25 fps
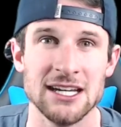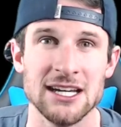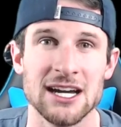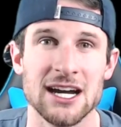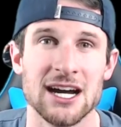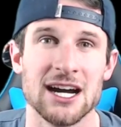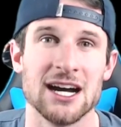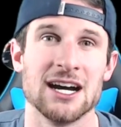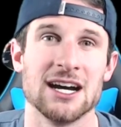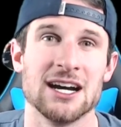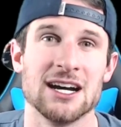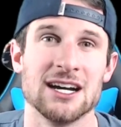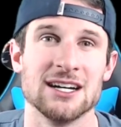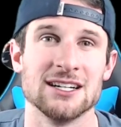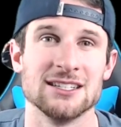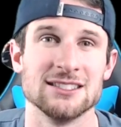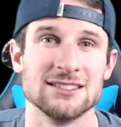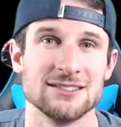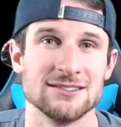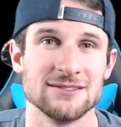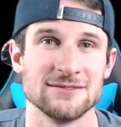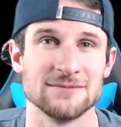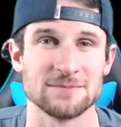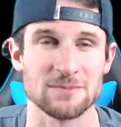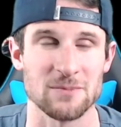Uh,
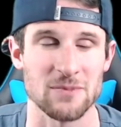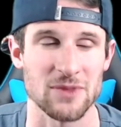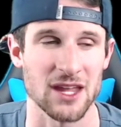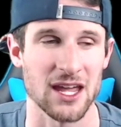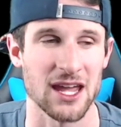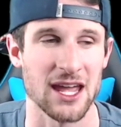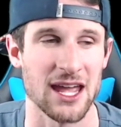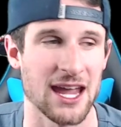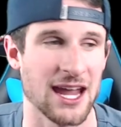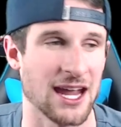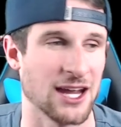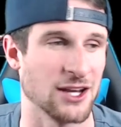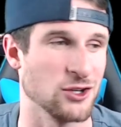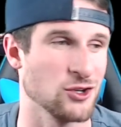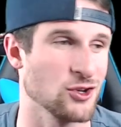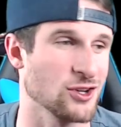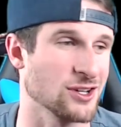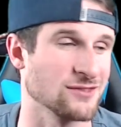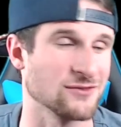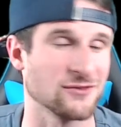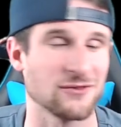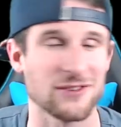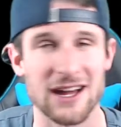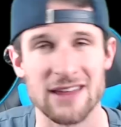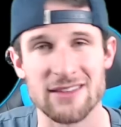and you
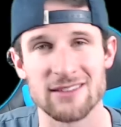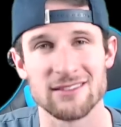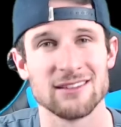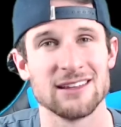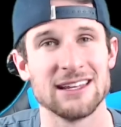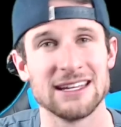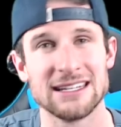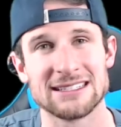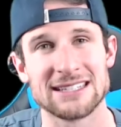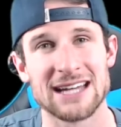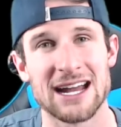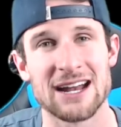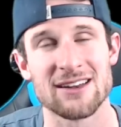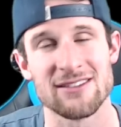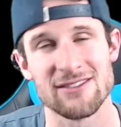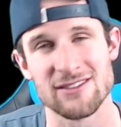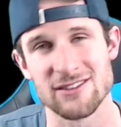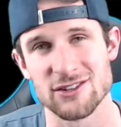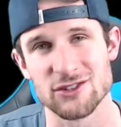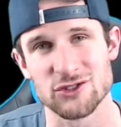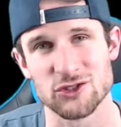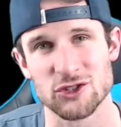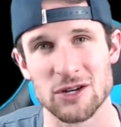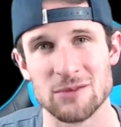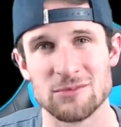can find the link down in the
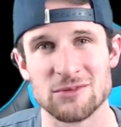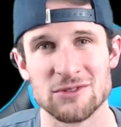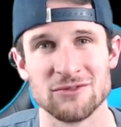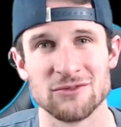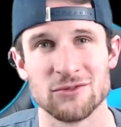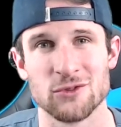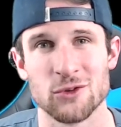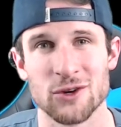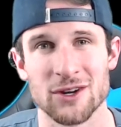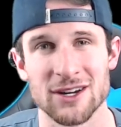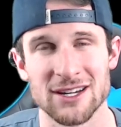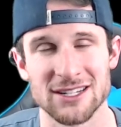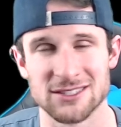description for it.